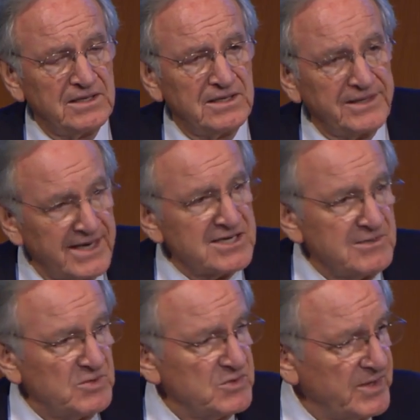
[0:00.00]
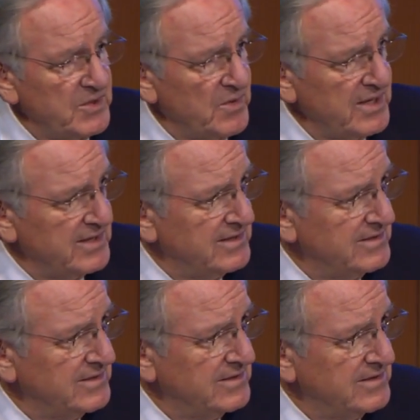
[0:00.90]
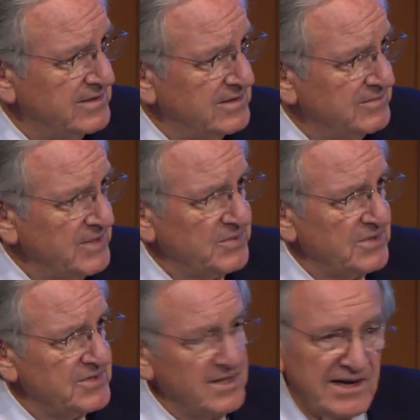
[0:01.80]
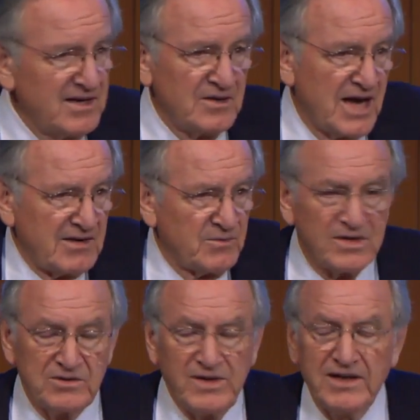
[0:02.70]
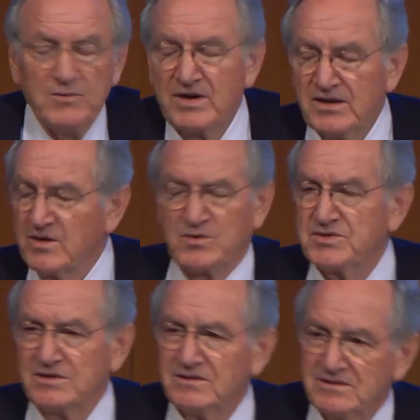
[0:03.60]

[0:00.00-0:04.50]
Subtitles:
And they asked him which one he wanted. My brother said, I don't want to do any one of those.